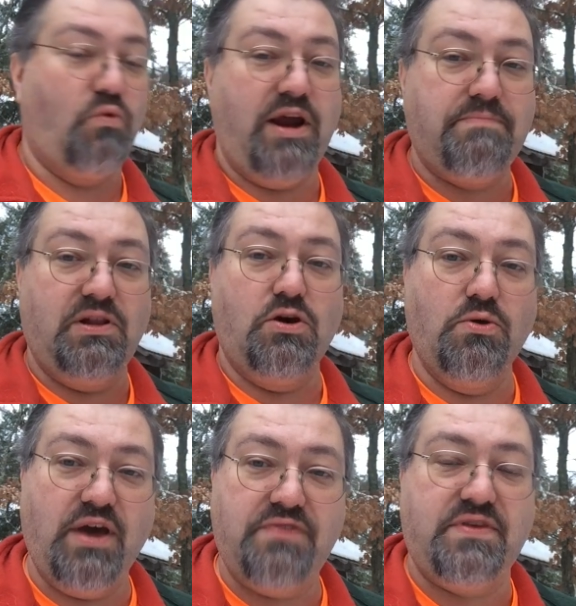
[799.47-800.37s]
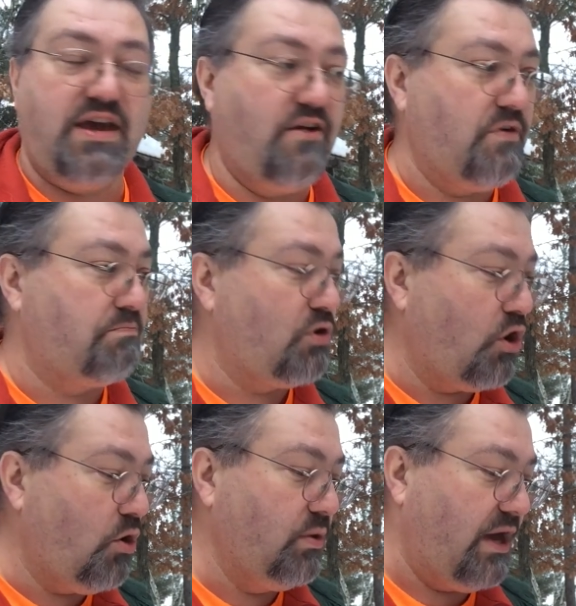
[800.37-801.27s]
Right below that, they have a
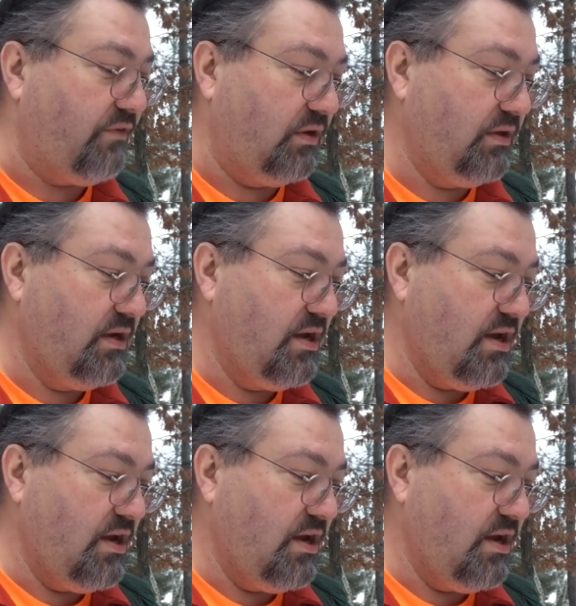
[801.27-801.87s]
pro level,